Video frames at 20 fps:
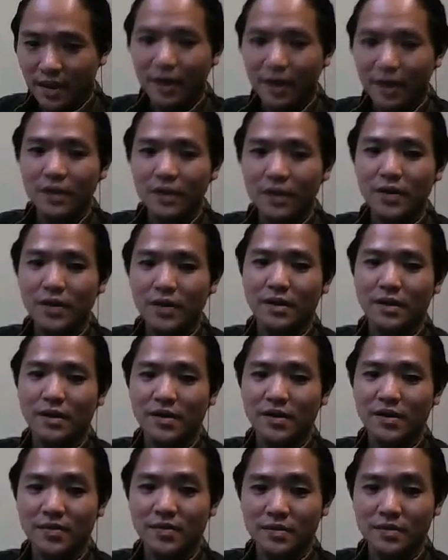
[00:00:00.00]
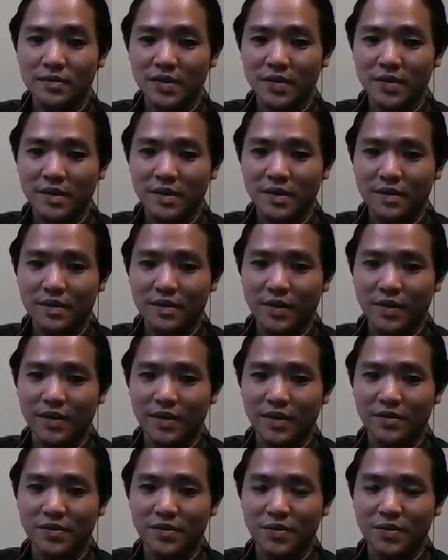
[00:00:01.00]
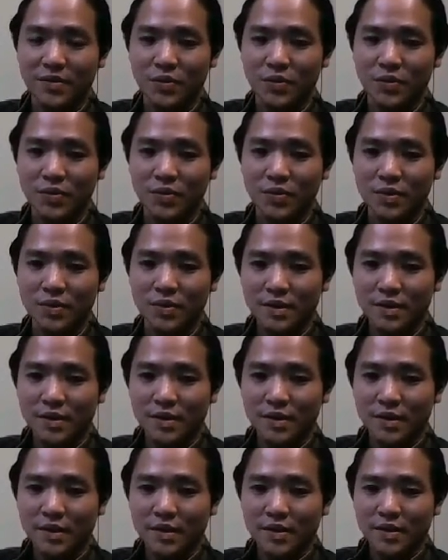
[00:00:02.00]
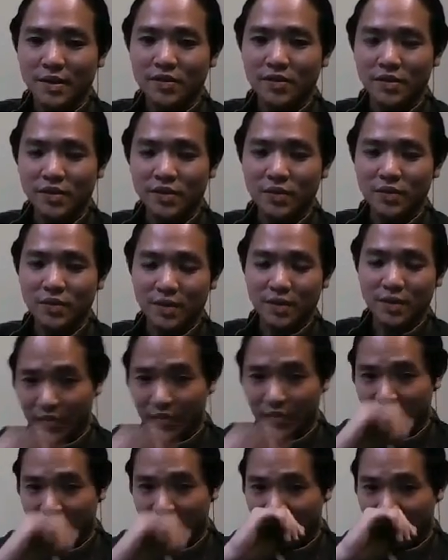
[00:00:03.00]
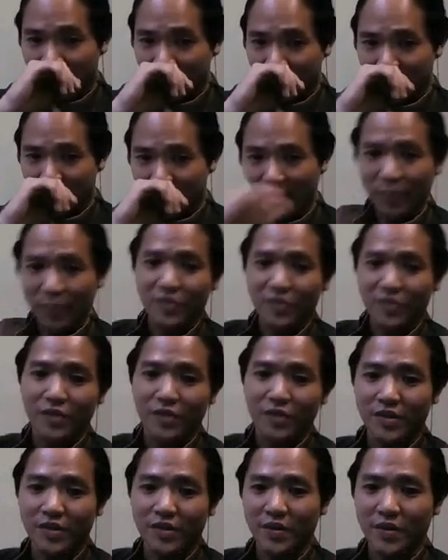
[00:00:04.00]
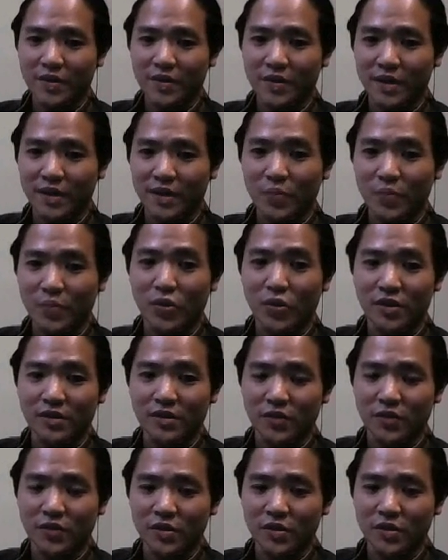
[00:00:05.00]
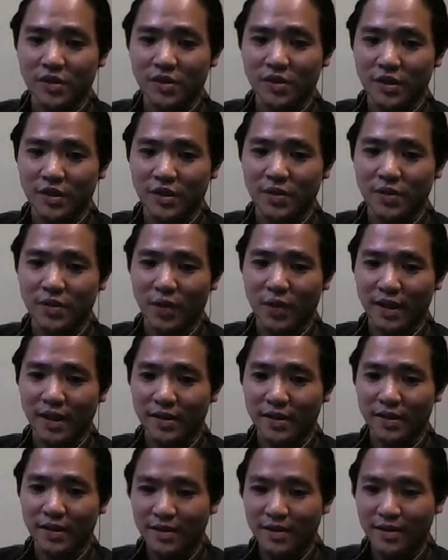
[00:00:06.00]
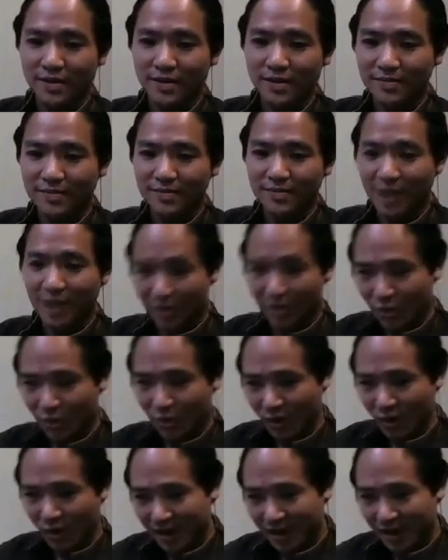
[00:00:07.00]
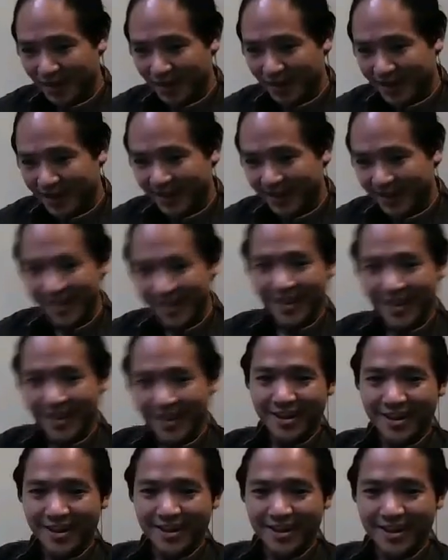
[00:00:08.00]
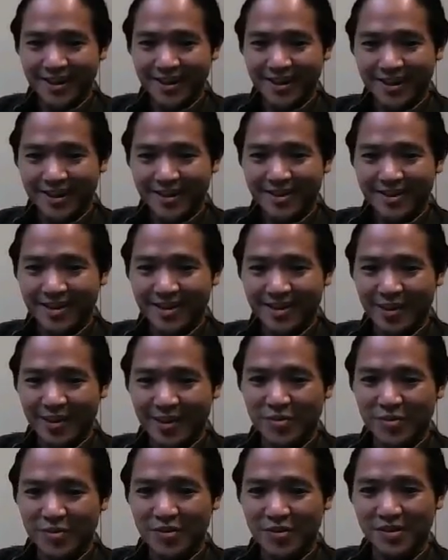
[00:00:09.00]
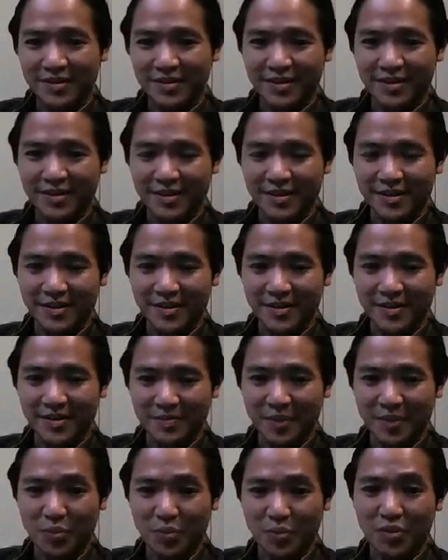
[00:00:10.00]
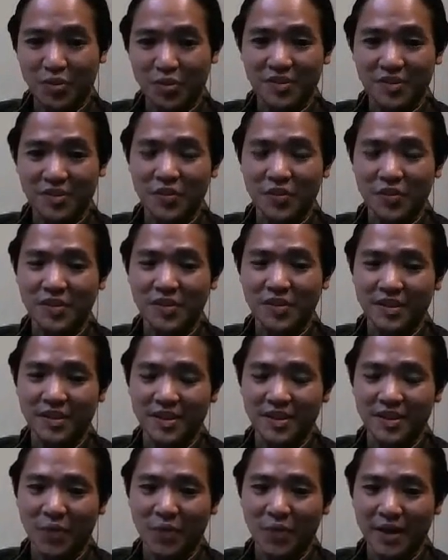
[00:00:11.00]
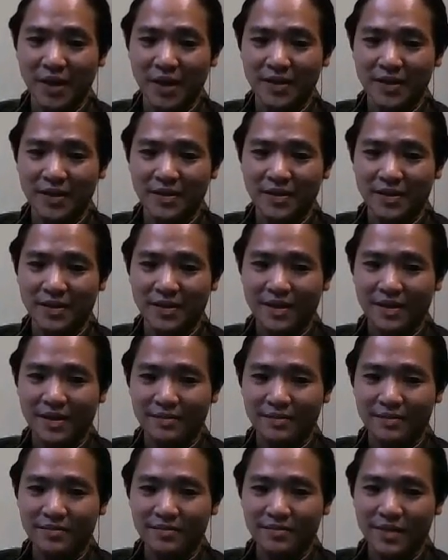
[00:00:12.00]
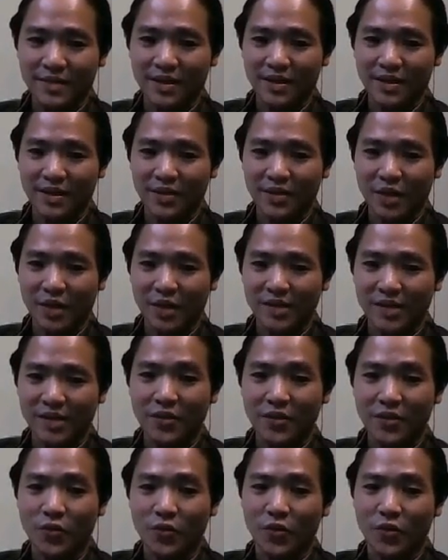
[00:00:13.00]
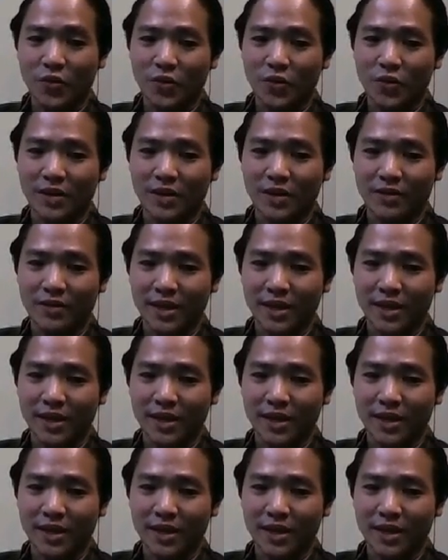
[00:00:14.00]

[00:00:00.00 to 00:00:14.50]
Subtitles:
Okay, this one. All right. So this one, I'm stressing the importance of using the right. You're welcome. I'm stressing the importance of using the right software for the